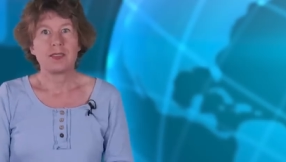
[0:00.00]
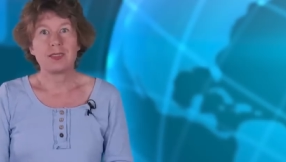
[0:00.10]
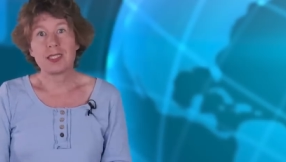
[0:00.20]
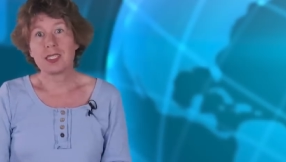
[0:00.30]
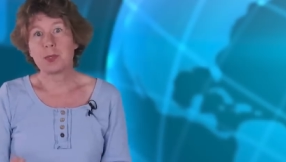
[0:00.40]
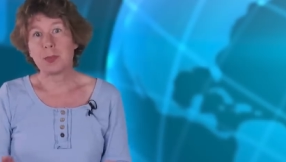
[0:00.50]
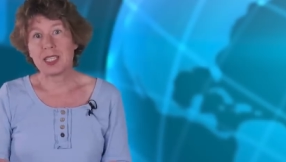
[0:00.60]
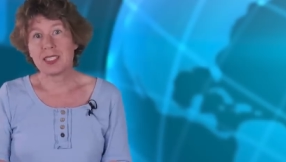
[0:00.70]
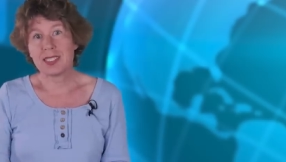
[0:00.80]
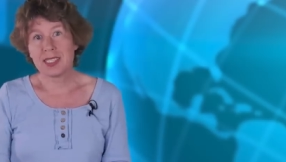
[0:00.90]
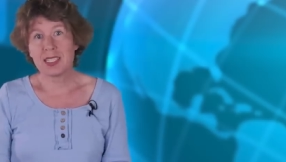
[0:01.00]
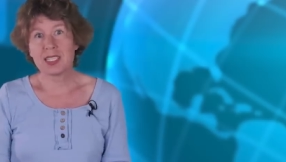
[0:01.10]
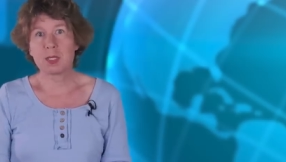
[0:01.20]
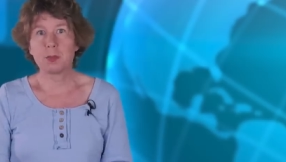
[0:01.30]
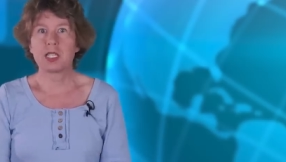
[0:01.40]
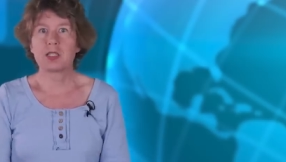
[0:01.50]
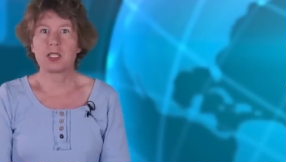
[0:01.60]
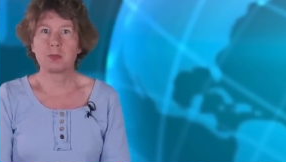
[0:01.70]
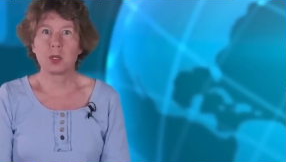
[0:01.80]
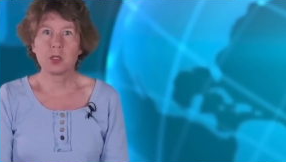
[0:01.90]
This makes sense
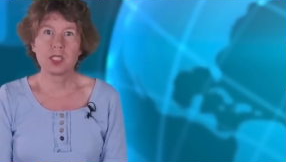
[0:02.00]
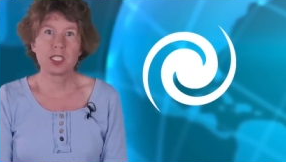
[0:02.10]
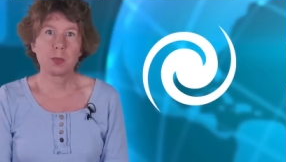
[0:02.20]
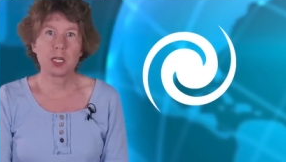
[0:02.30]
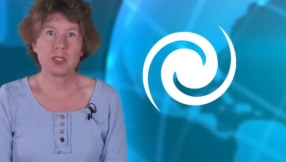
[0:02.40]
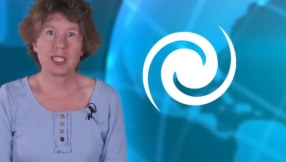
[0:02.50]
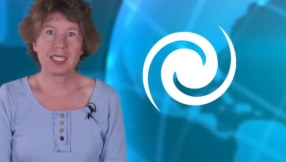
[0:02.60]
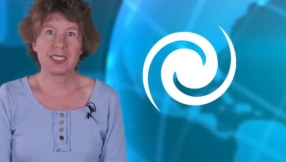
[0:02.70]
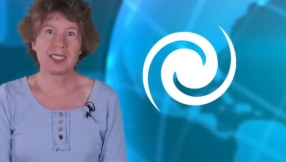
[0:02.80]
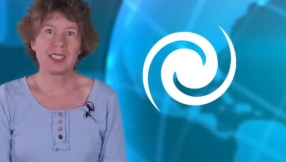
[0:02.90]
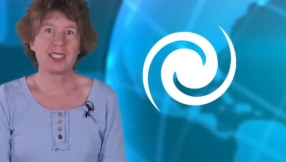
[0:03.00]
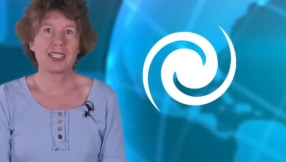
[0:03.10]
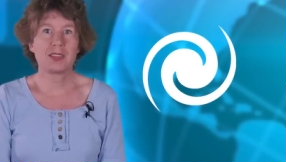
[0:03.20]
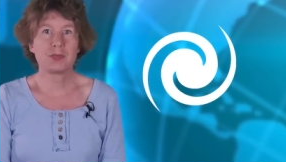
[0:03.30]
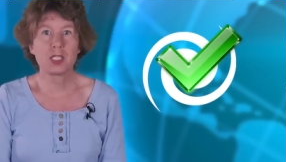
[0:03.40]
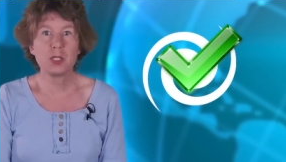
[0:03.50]
because most spiral galaxies have